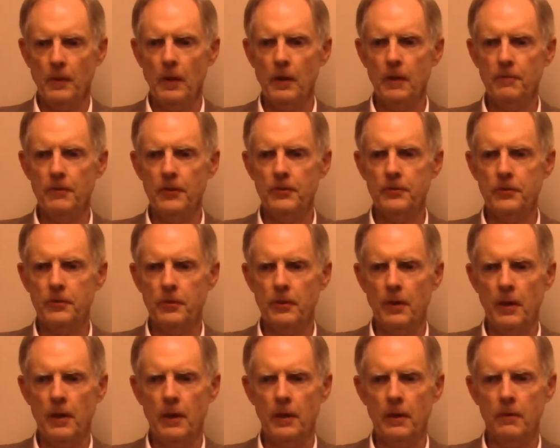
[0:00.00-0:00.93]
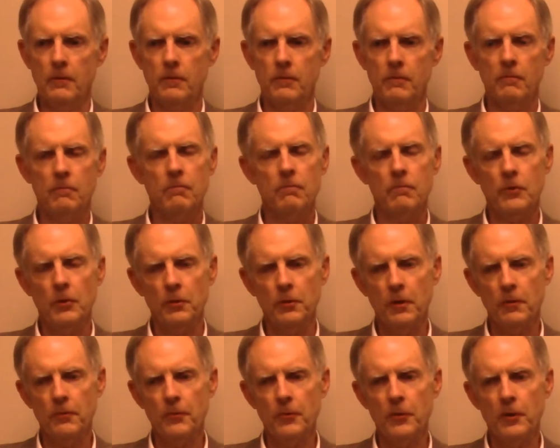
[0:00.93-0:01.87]
If it's a
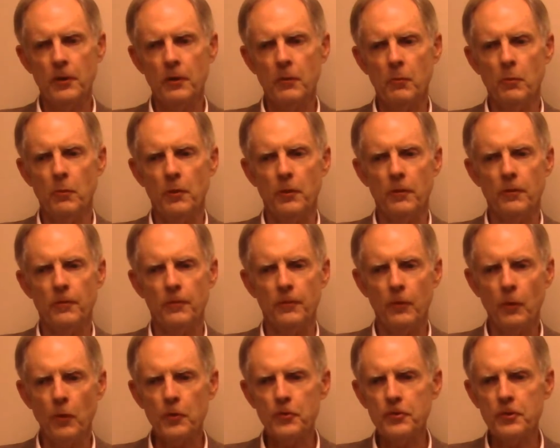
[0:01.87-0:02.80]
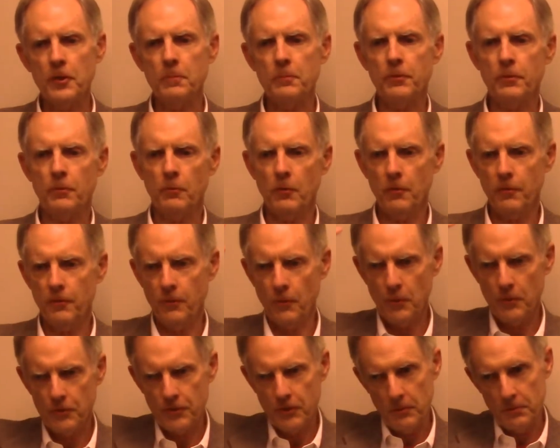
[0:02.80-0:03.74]
delivery with forceps, where
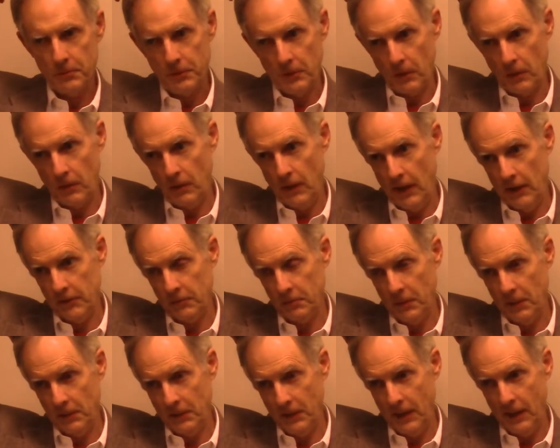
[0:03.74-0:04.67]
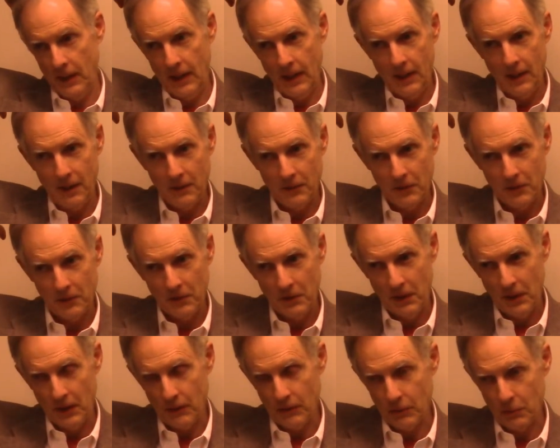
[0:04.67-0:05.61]
forceps are clasped on the head and there's a
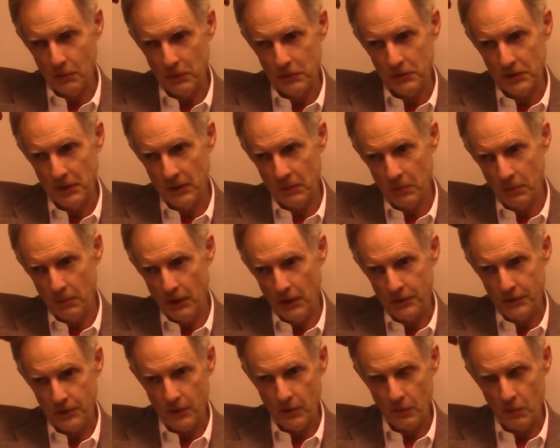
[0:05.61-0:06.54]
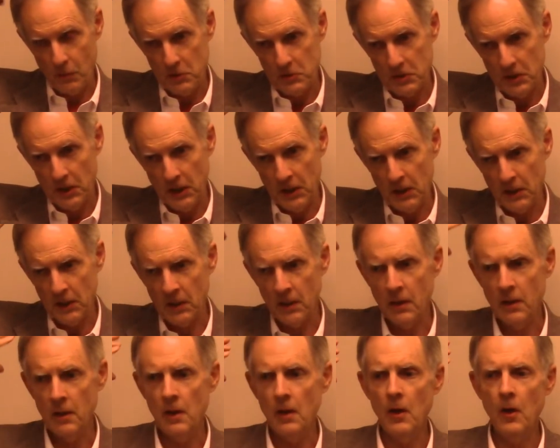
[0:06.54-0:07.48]
lot of twisting, pressure, rotating,
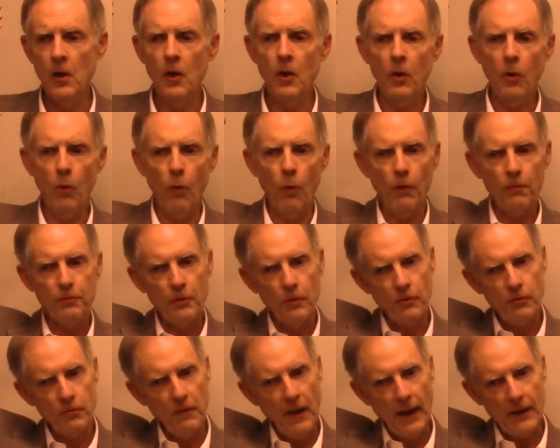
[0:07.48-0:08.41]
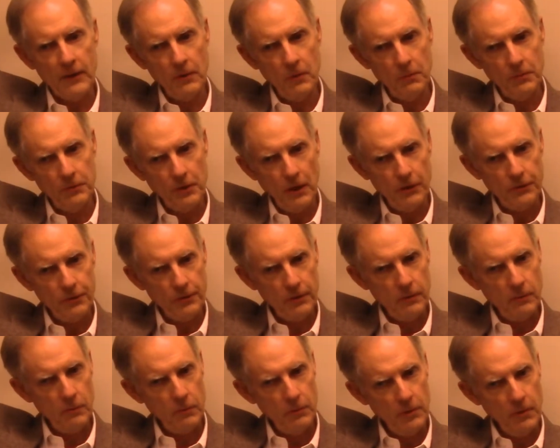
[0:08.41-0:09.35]
or if there's vacuum
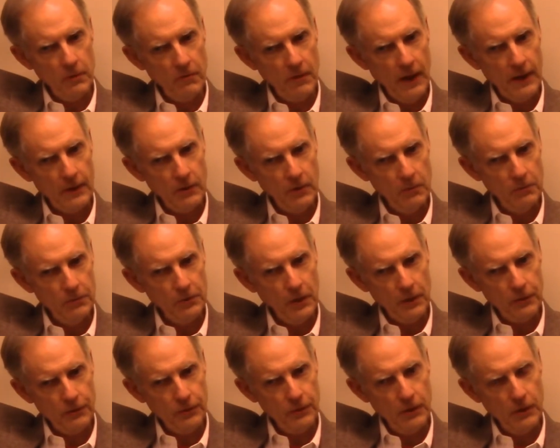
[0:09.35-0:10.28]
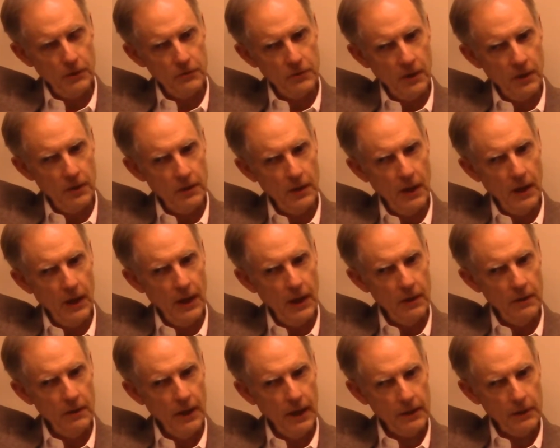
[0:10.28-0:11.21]
suction, where the vacuum suction is on the
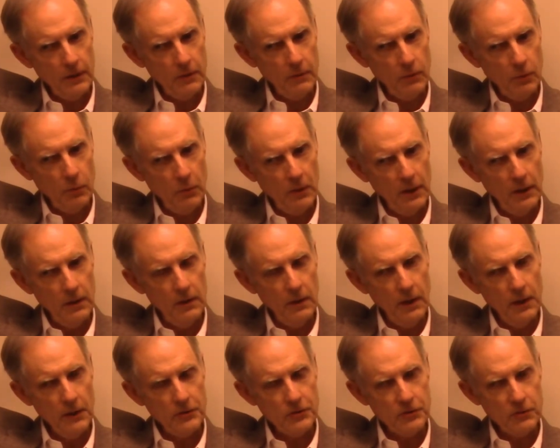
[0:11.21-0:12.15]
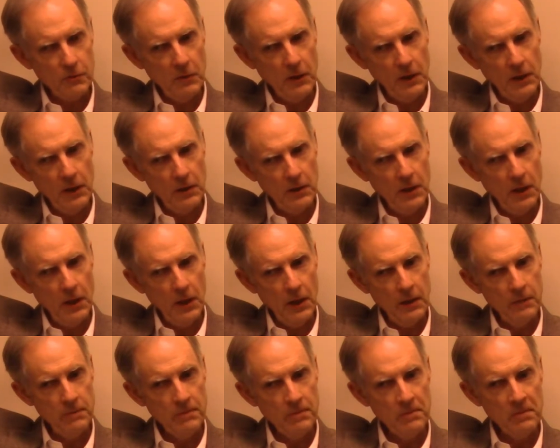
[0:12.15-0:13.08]
head, that can create a lot of strain in the
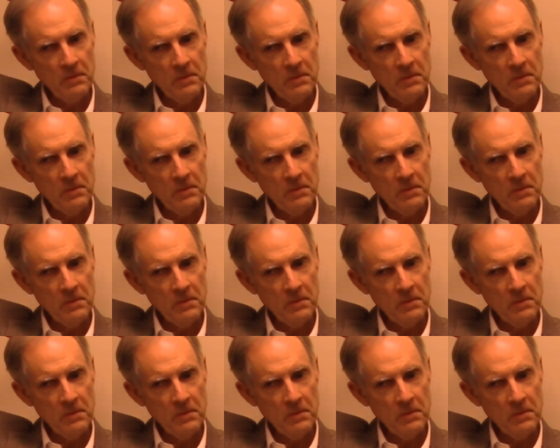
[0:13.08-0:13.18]
head.